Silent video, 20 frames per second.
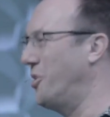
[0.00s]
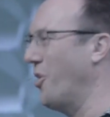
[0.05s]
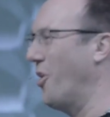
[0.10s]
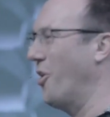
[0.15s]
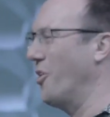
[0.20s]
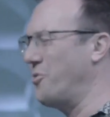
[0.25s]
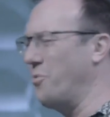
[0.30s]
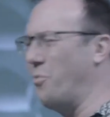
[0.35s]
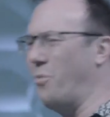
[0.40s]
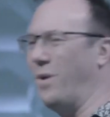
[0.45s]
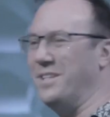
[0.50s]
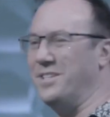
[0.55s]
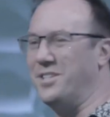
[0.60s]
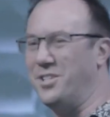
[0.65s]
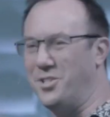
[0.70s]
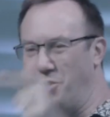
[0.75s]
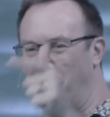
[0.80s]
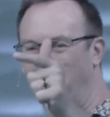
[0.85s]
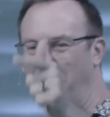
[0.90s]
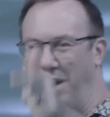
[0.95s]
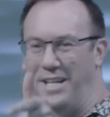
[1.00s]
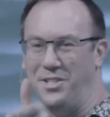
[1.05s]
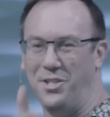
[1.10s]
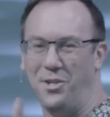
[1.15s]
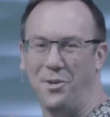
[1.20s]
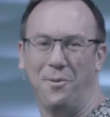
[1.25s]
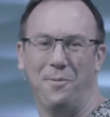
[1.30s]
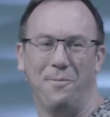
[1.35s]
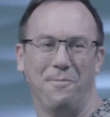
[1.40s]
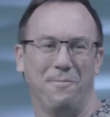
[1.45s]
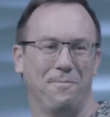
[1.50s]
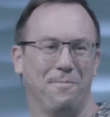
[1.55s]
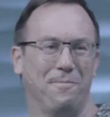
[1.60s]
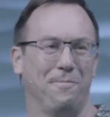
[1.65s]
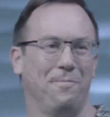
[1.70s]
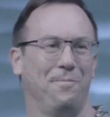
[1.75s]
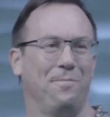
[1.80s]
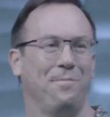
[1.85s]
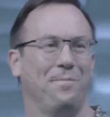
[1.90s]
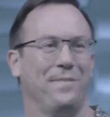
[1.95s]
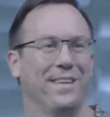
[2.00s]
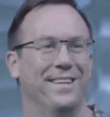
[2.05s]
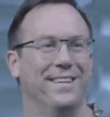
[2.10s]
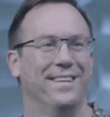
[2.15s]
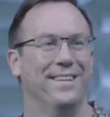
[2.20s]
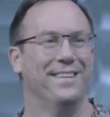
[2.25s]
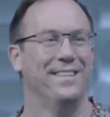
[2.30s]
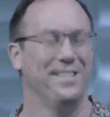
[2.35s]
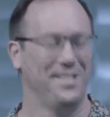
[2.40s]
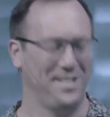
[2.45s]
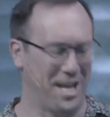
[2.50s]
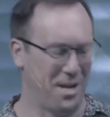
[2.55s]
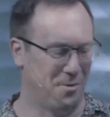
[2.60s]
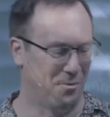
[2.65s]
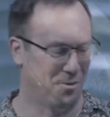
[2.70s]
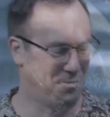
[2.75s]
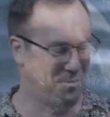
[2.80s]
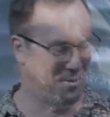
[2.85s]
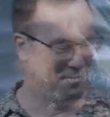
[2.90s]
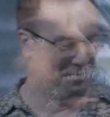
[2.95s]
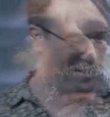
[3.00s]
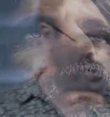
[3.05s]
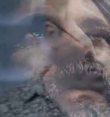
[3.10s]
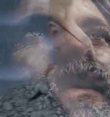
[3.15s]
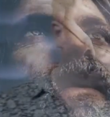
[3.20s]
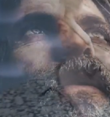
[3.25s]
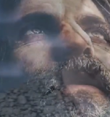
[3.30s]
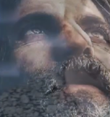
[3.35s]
God wants to bless you. Stand with me, please.